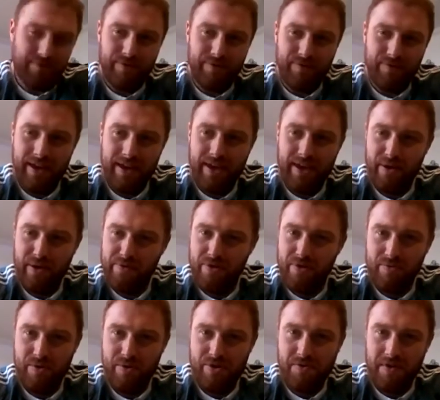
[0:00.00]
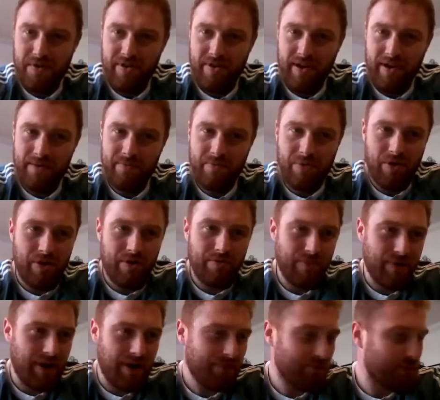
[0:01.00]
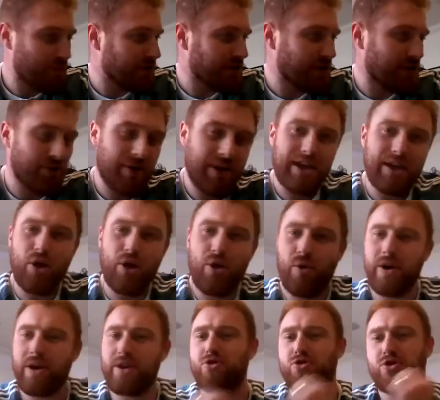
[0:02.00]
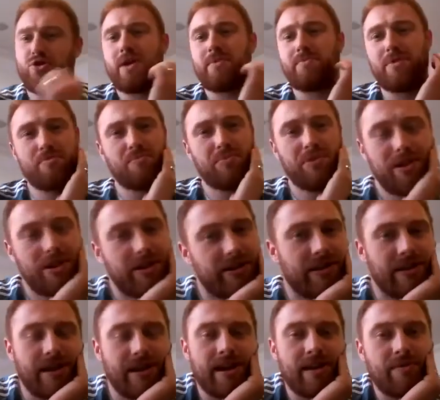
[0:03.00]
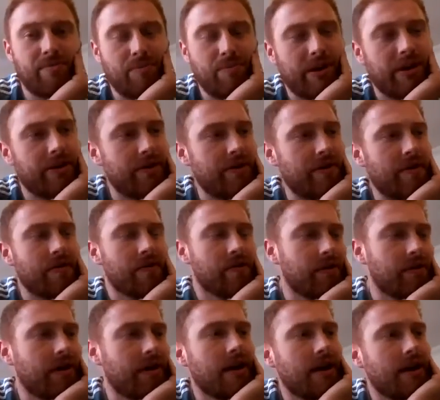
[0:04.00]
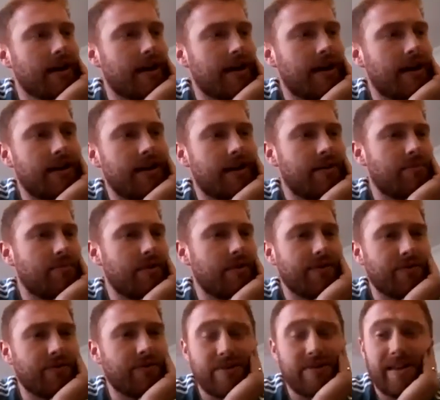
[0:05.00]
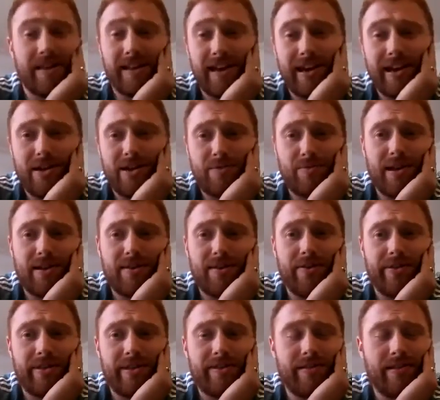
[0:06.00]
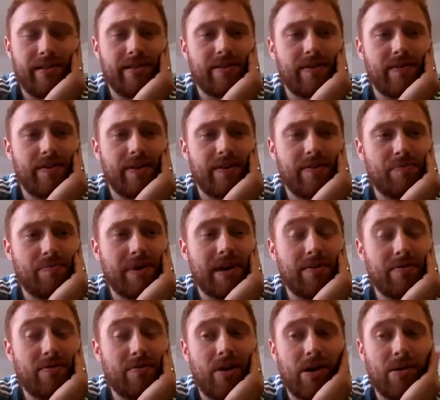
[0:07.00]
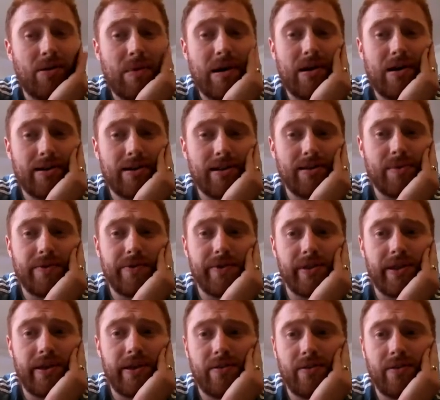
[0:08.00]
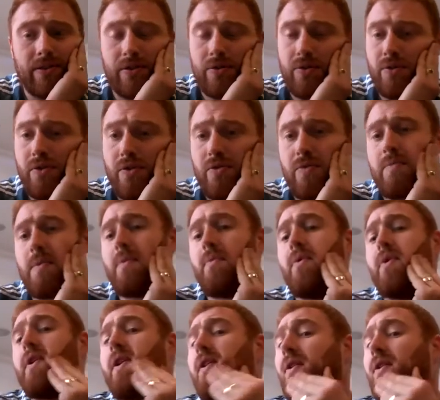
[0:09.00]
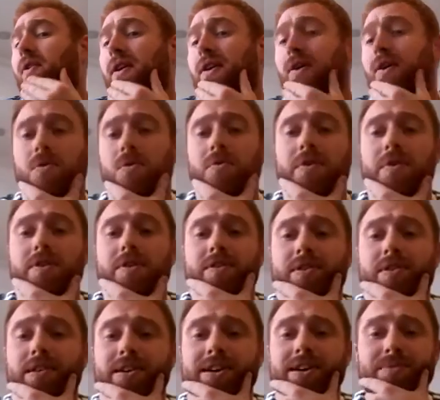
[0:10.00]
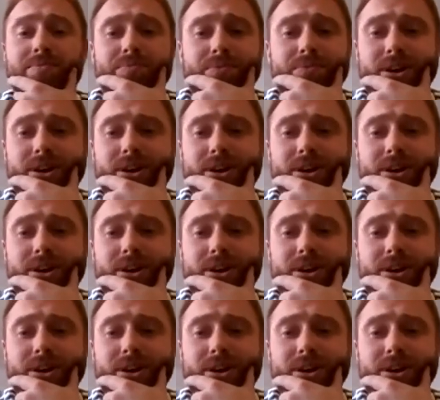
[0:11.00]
thank you ever so much for your time, Tom. I'm going to do a quick shameless plug at the end, because if there is any chiropractors listening to this, me and Tom are going to be releasing a course. We've been working on it all this time